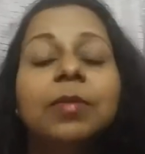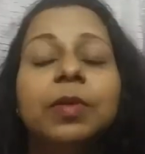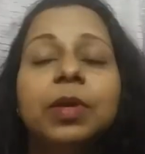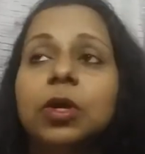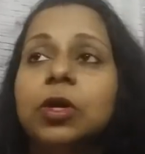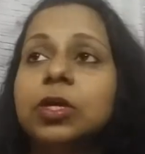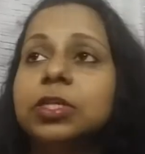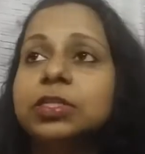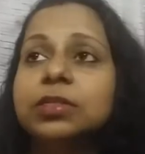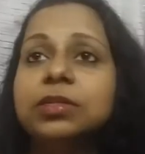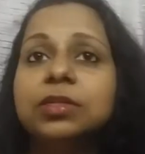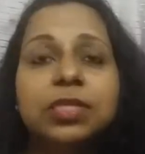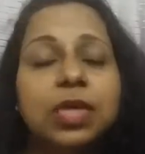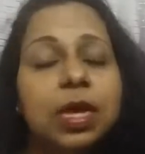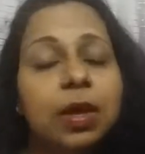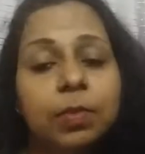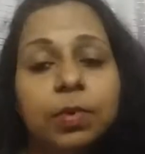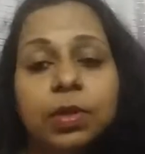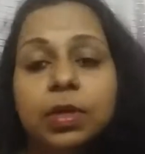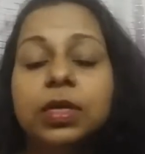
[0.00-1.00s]
because in the
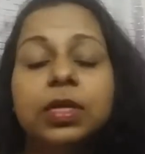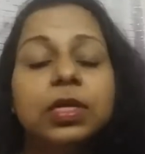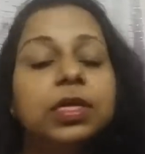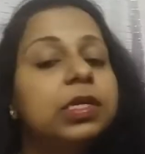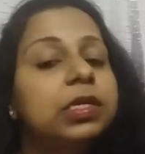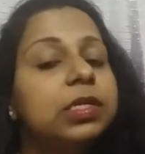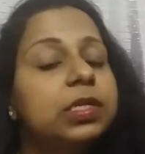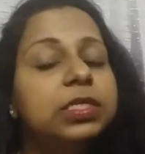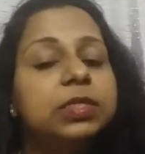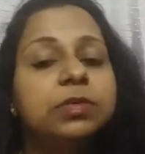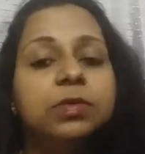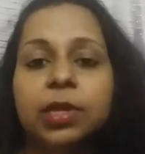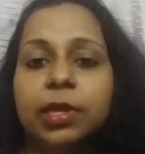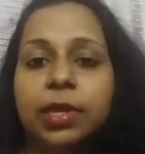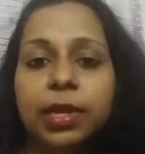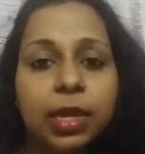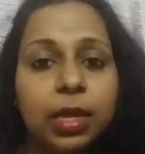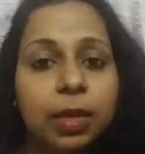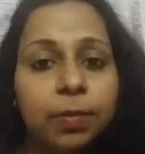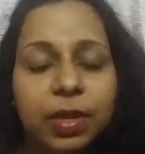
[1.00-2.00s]
summer it is
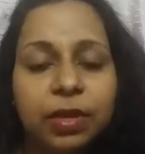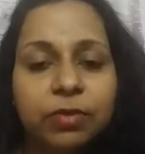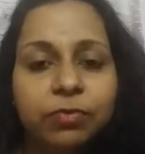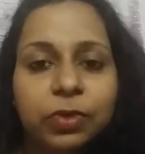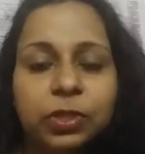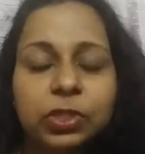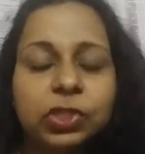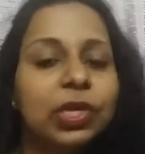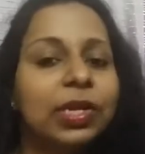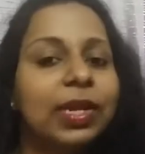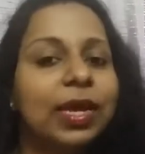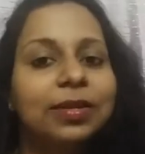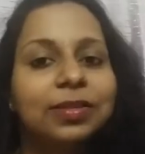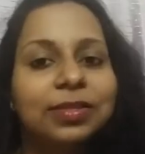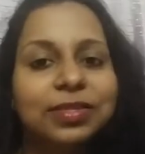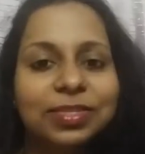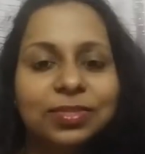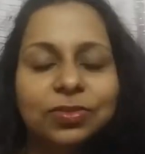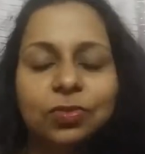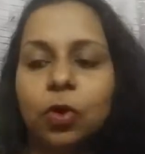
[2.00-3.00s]
really beneficial,
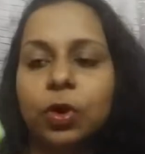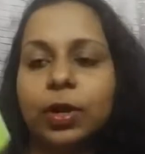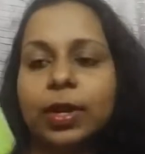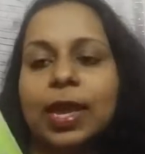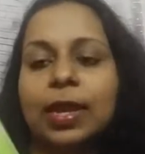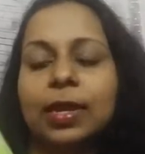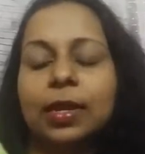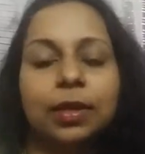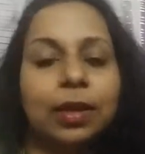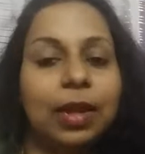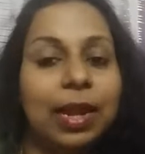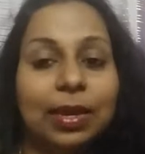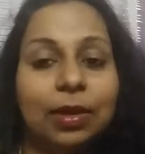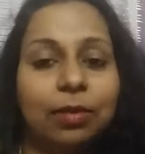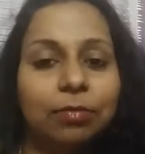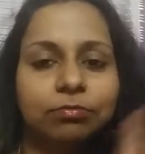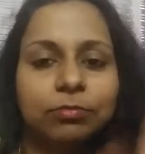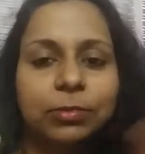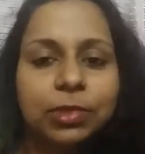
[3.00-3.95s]
and this is organic, like